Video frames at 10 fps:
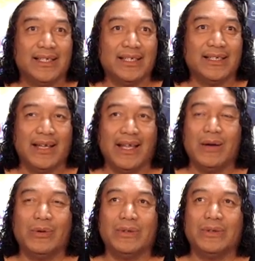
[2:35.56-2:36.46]
and
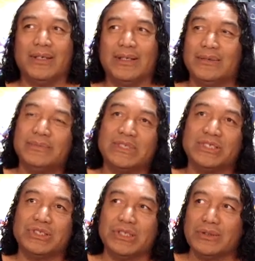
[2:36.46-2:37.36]
our the
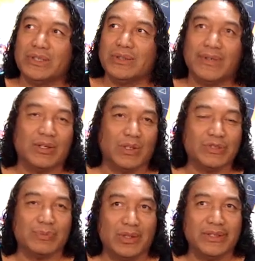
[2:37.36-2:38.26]
sharing of our
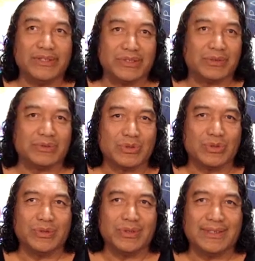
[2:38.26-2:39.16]
cosmology through
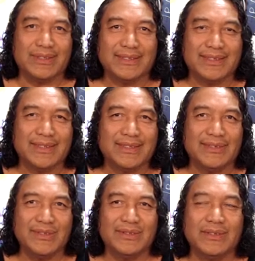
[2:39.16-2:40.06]
story.
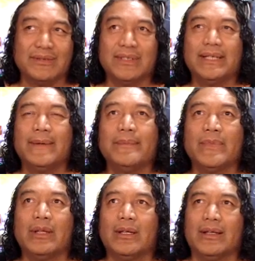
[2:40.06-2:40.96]
You know,
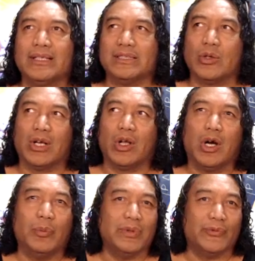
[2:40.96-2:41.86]
and this is quite
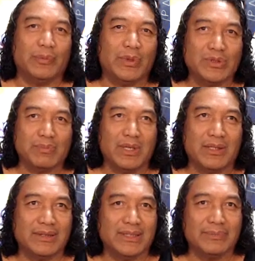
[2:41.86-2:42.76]
common for most
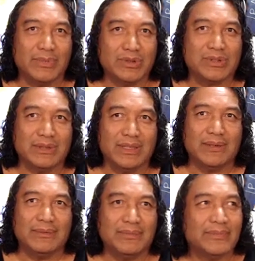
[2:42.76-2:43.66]
Maori, most
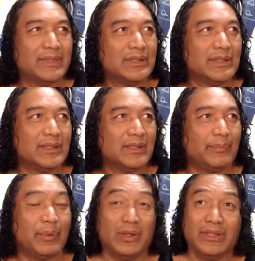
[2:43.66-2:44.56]

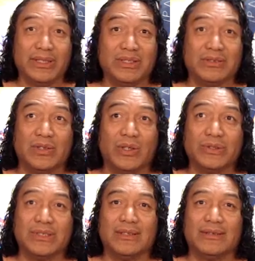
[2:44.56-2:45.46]
Polynesian
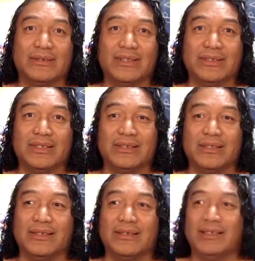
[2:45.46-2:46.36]
culture.
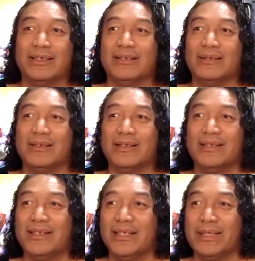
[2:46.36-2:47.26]
The
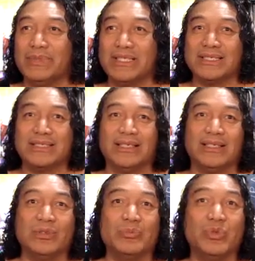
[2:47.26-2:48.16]
let me just say
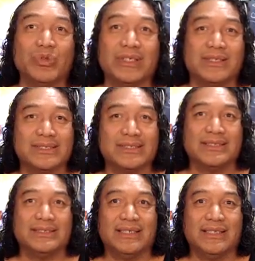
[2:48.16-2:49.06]
the Lemurians.
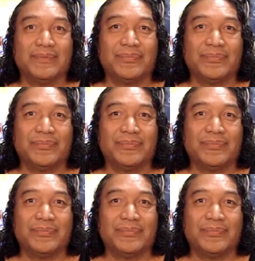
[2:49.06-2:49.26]
Yeah,